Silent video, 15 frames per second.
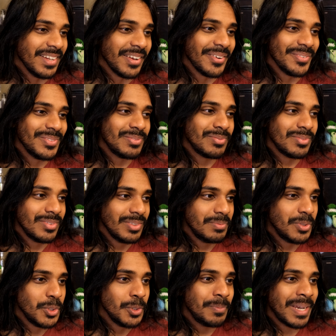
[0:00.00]
you know,
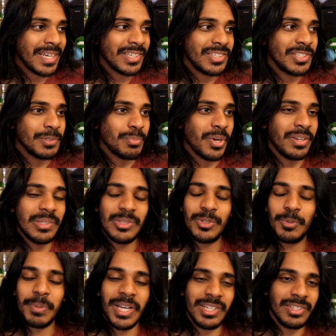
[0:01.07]
two packages of brownies,
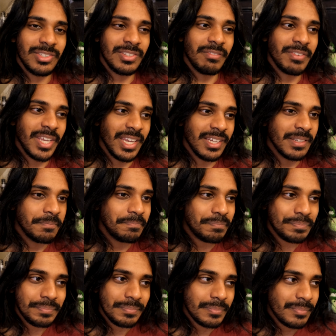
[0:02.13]
two packages of cake.
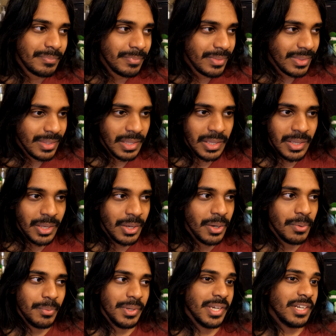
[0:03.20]

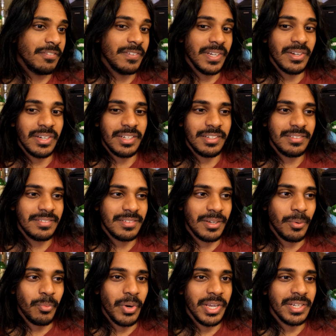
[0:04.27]
We gotta figure out
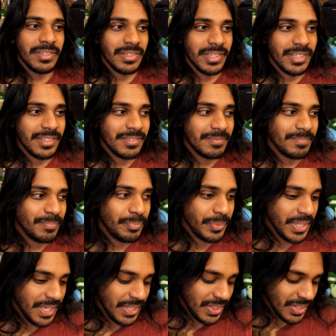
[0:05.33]
a way to like
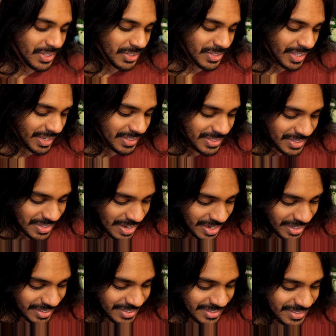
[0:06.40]
eat these that's
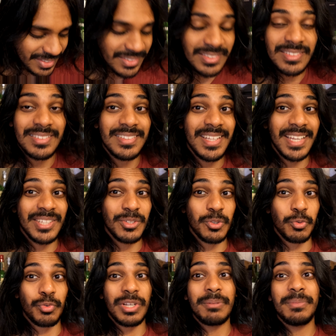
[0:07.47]
not
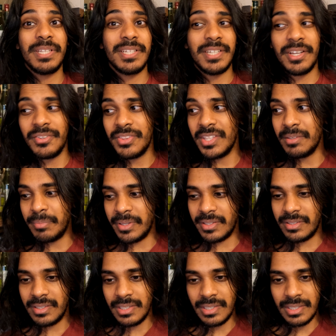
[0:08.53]
extremely unhealthy, but
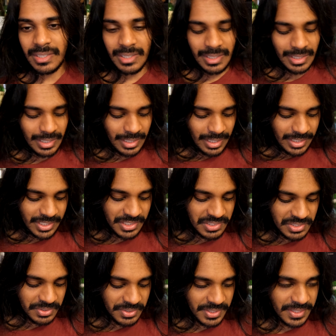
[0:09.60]

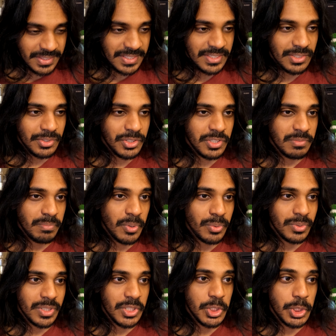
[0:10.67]
considering that these are just
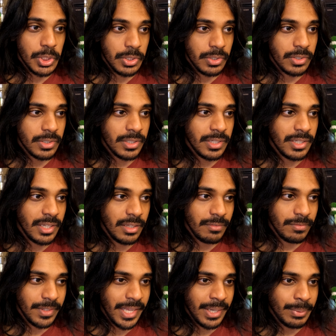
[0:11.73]
mostly sugar and
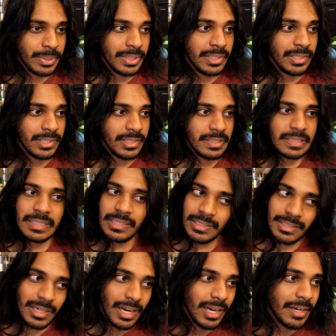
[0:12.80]
flour,
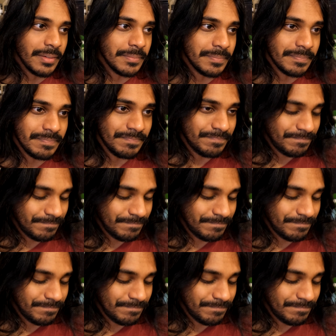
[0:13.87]
um,